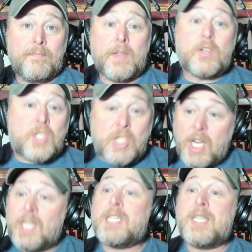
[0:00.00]
They're
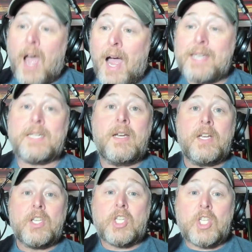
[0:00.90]
just not
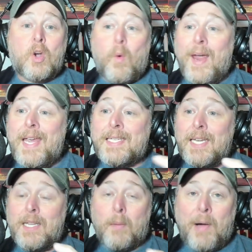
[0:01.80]

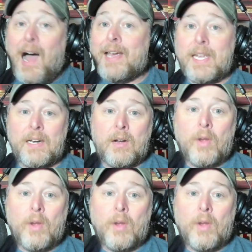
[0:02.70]
squeezing the pocket